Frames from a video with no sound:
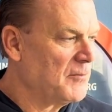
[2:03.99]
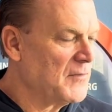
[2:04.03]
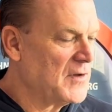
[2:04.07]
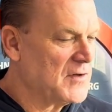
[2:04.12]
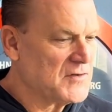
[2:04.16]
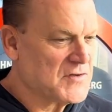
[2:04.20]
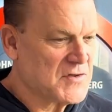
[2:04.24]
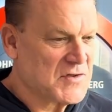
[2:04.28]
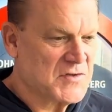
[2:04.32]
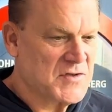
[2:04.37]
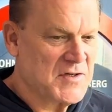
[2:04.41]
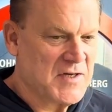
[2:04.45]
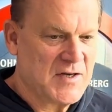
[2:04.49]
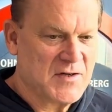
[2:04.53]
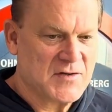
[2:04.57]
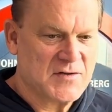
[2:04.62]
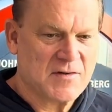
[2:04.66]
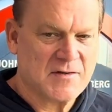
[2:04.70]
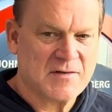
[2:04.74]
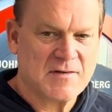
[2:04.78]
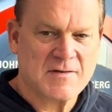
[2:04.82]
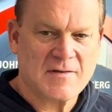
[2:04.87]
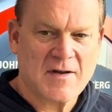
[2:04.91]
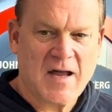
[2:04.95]
This is
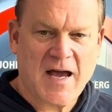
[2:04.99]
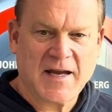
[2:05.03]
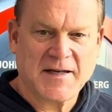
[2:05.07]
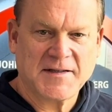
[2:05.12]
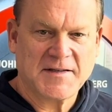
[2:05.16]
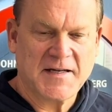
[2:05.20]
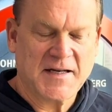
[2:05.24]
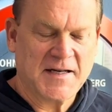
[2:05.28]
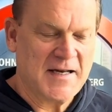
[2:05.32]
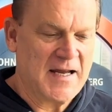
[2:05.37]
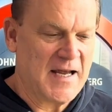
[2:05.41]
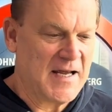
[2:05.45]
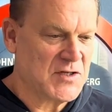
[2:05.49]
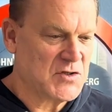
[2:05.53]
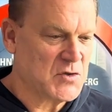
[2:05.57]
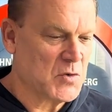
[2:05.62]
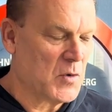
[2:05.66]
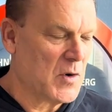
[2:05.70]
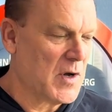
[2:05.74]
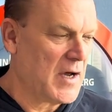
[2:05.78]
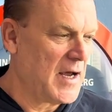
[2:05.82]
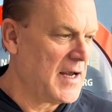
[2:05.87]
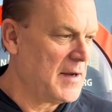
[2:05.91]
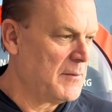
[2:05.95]
season's 9-10 days
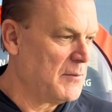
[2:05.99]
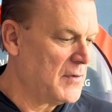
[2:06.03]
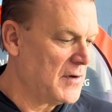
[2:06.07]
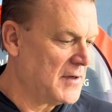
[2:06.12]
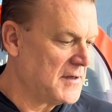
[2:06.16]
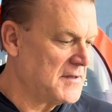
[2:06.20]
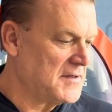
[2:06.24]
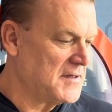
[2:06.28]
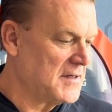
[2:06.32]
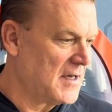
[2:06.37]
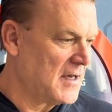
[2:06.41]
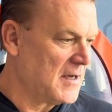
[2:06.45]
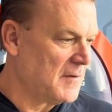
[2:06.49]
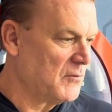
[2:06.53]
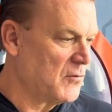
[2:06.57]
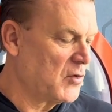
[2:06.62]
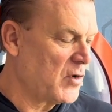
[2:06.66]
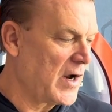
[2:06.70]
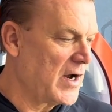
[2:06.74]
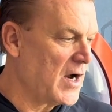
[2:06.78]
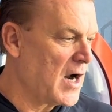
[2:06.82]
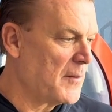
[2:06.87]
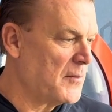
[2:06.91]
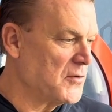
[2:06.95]
away, but
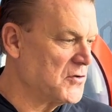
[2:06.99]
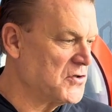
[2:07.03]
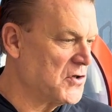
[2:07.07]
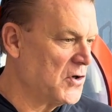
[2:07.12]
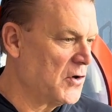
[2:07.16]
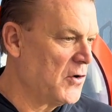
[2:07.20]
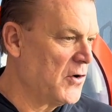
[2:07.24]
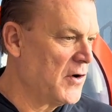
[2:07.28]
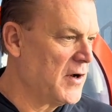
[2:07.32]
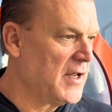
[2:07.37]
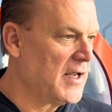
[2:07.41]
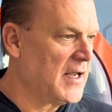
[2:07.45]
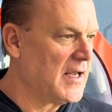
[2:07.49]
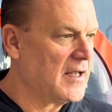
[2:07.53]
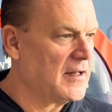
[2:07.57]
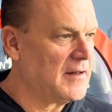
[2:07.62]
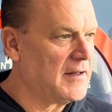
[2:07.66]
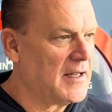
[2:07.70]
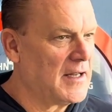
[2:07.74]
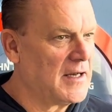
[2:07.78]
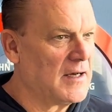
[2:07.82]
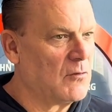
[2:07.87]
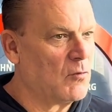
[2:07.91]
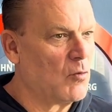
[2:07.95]
great opportunity,
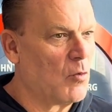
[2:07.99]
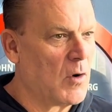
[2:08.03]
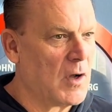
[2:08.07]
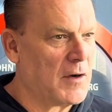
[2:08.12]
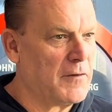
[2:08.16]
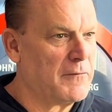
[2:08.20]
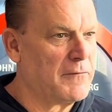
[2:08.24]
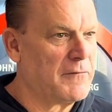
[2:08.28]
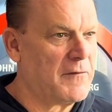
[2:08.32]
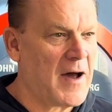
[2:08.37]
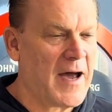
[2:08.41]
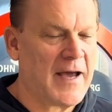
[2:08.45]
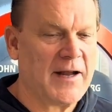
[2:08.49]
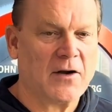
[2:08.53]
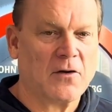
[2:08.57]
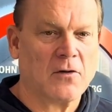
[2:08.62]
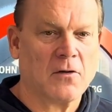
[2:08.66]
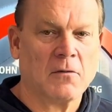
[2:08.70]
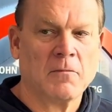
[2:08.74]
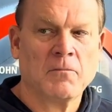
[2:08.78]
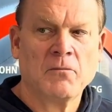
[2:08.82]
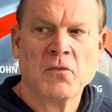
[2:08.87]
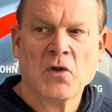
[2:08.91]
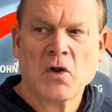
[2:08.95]
and then one
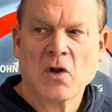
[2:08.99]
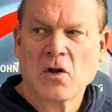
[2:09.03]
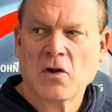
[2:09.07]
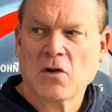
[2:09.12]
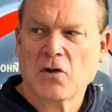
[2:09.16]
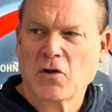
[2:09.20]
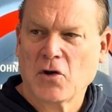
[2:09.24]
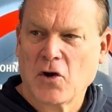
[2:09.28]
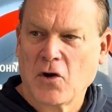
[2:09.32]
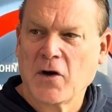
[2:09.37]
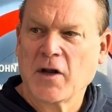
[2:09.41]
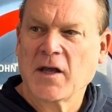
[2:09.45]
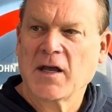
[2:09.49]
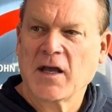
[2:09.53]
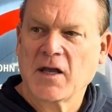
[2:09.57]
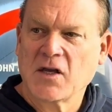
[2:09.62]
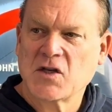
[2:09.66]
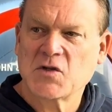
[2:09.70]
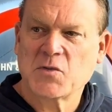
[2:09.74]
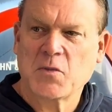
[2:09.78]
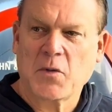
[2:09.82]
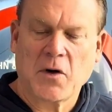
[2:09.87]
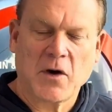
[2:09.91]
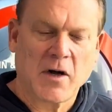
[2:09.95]
final learning
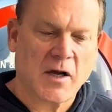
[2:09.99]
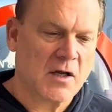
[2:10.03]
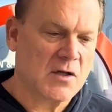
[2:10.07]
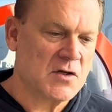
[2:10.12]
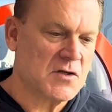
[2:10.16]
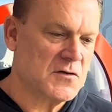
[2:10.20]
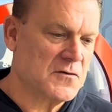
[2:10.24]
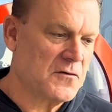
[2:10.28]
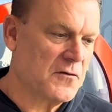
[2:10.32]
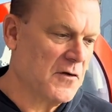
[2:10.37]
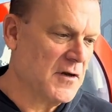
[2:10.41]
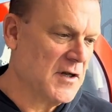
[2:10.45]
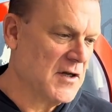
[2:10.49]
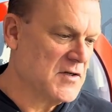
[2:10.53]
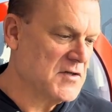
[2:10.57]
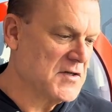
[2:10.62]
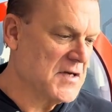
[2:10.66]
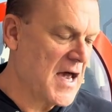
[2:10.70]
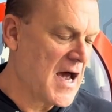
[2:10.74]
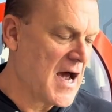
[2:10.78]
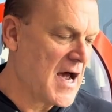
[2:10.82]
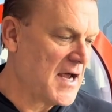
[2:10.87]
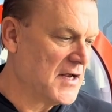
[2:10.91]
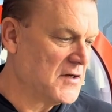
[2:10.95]
experience for these
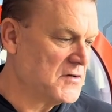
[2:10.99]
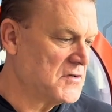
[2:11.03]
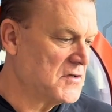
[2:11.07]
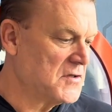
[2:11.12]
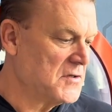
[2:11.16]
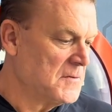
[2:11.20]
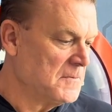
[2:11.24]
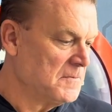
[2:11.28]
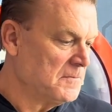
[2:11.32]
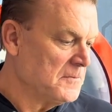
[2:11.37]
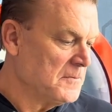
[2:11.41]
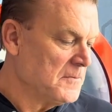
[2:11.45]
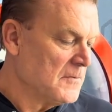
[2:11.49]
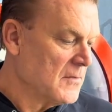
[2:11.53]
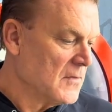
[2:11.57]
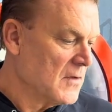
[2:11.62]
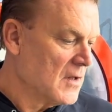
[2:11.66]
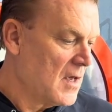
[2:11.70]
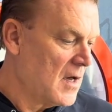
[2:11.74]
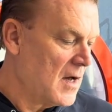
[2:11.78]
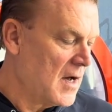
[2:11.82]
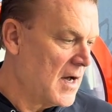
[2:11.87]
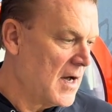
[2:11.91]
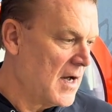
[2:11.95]
guys
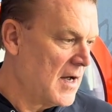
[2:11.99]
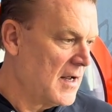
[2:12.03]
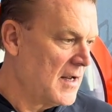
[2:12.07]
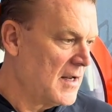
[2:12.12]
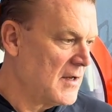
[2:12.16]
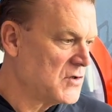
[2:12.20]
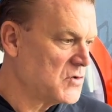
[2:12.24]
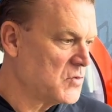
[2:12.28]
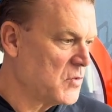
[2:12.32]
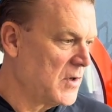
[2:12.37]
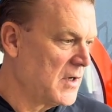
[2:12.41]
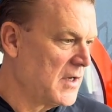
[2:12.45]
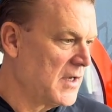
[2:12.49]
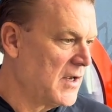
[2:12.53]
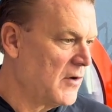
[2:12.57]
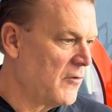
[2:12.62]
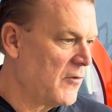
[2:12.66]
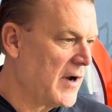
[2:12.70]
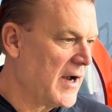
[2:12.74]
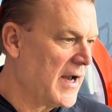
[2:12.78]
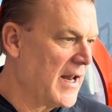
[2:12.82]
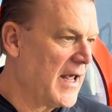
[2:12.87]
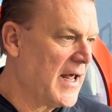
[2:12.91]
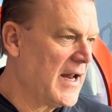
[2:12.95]
as we get
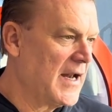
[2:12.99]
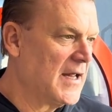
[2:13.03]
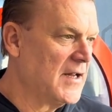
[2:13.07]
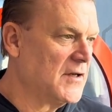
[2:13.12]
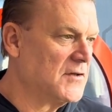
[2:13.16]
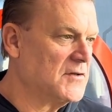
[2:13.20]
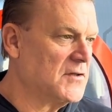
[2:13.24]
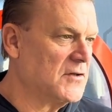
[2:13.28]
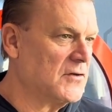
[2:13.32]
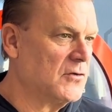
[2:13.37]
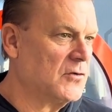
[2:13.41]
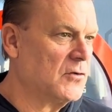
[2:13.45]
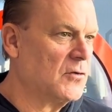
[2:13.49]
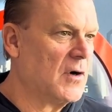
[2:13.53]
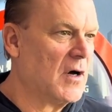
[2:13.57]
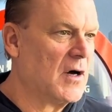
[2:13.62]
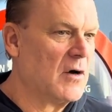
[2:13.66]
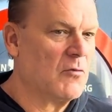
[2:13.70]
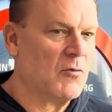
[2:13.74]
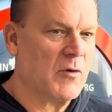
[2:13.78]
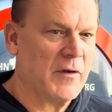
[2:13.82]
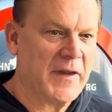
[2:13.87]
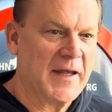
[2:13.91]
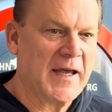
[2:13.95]
ready to head into
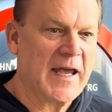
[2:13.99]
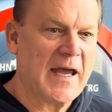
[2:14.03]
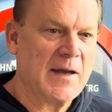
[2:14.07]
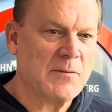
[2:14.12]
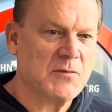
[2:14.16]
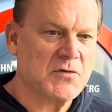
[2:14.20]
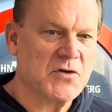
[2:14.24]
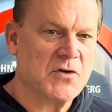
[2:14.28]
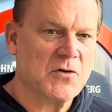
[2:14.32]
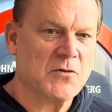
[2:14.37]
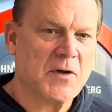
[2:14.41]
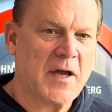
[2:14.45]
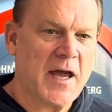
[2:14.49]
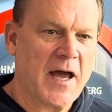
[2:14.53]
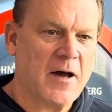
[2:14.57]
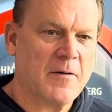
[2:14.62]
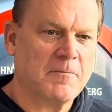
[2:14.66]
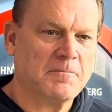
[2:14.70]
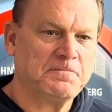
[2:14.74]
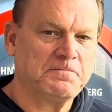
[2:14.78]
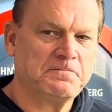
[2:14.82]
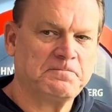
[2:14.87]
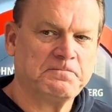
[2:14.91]
when the games do count.